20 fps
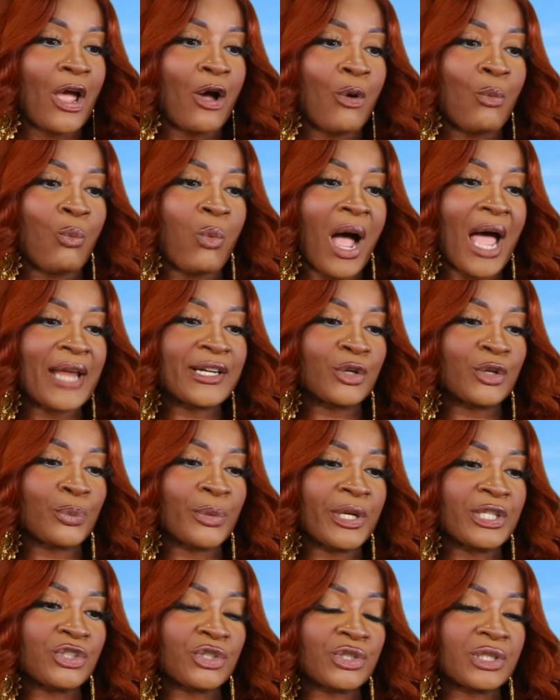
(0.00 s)
Wanda
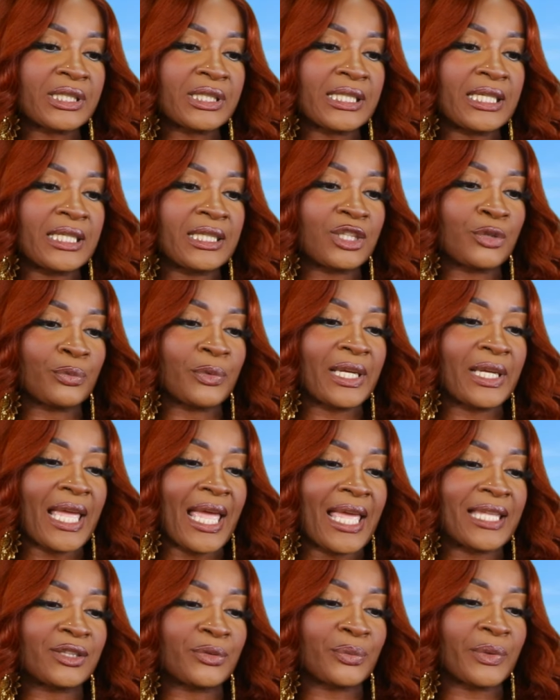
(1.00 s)
Richardson
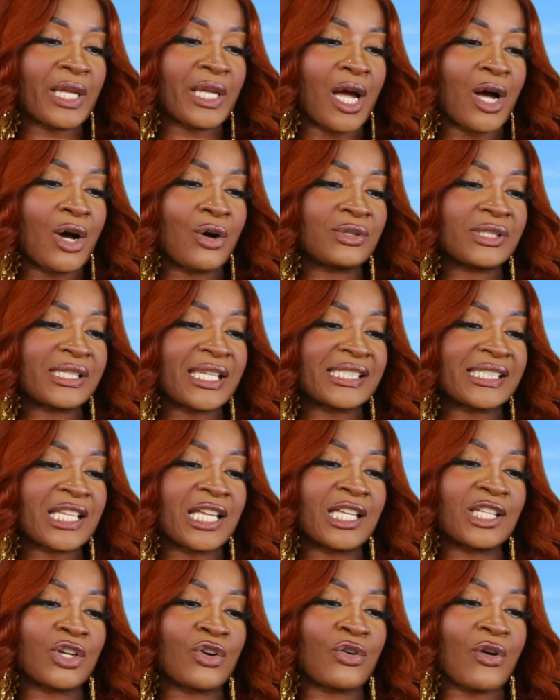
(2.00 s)
3830 says,
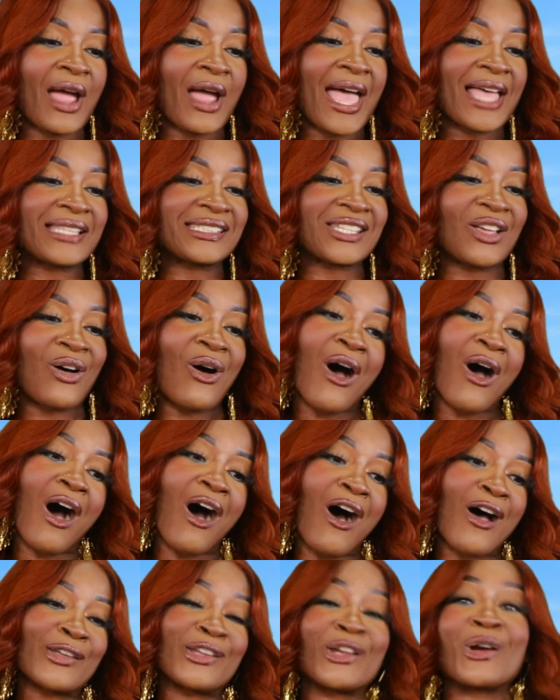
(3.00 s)
congrats on
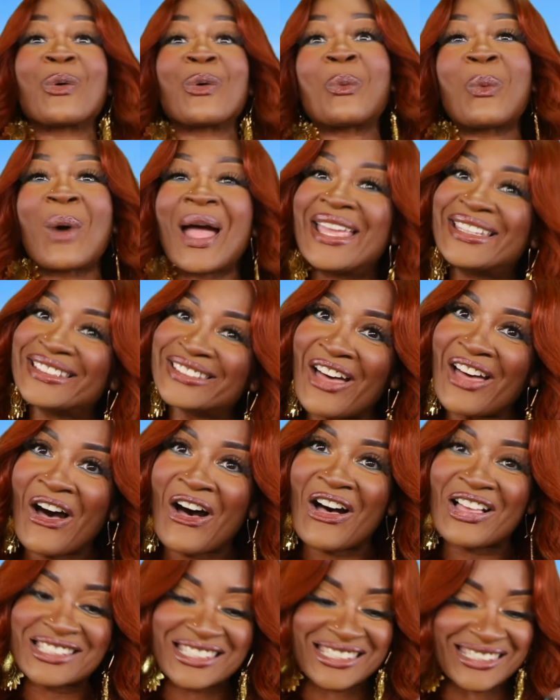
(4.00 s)
all your weight
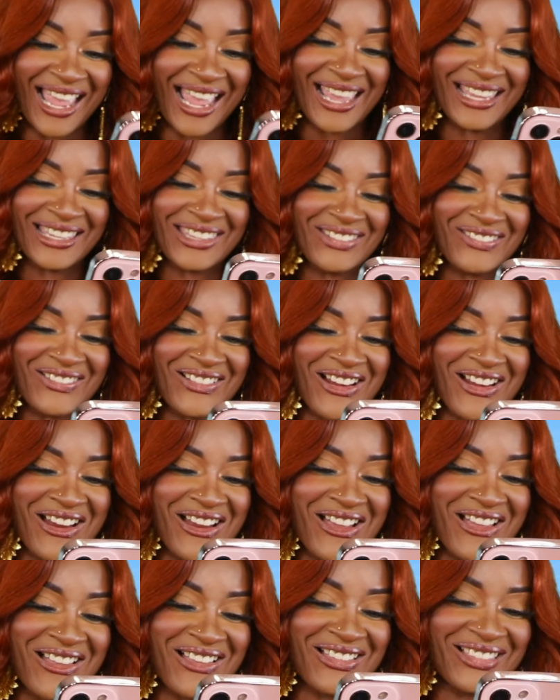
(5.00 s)
loss. Thank you,
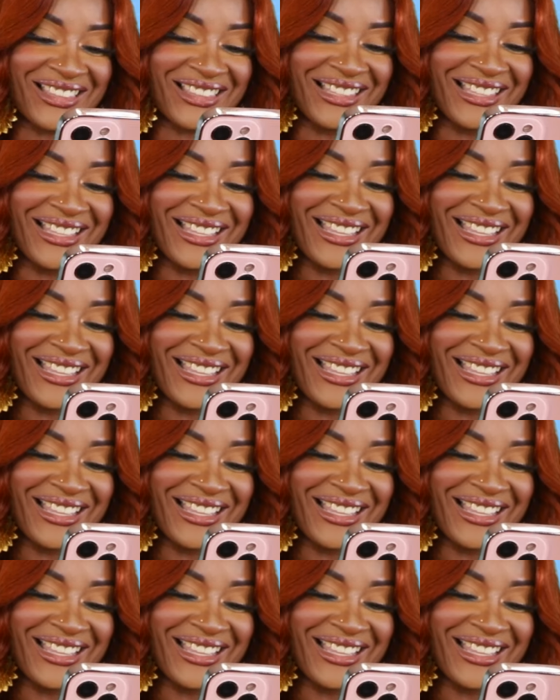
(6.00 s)
girl.